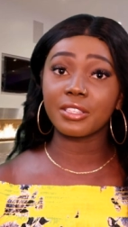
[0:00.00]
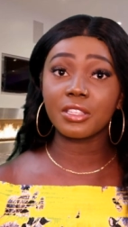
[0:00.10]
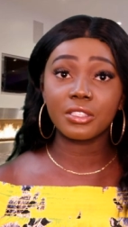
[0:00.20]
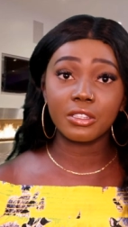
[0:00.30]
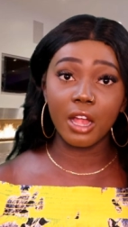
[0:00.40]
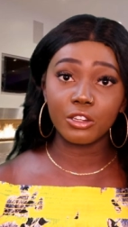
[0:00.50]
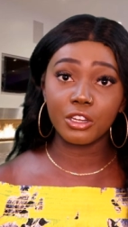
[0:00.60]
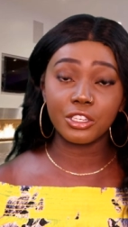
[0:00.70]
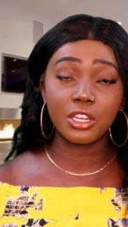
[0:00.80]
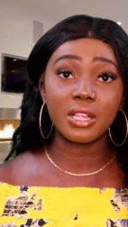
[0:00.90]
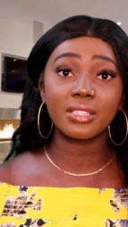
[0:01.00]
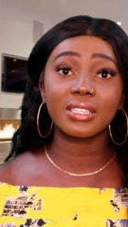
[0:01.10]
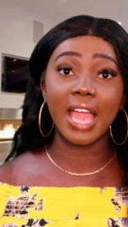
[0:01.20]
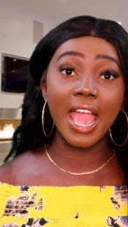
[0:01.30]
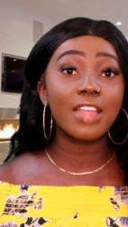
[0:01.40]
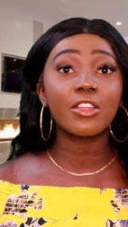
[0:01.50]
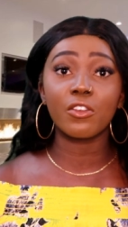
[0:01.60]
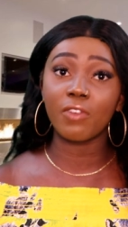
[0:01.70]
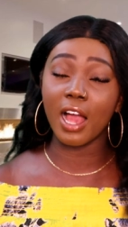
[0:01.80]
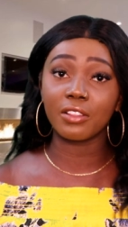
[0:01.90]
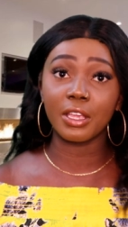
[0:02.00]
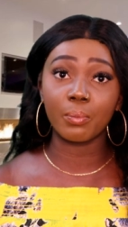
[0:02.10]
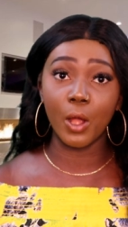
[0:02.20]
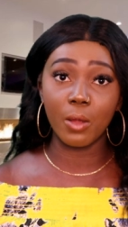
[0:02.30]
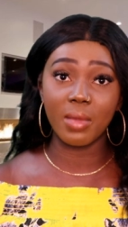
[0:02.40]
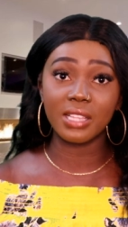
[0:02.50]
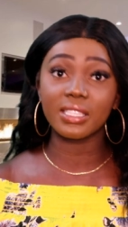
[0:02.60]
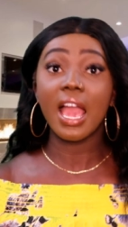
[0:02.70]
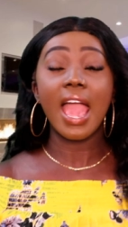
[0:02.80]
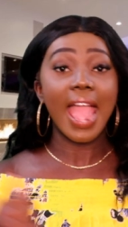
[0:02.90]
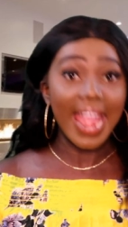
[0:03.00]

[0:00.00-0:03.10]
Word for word: licensed electricians, and they're filing permits,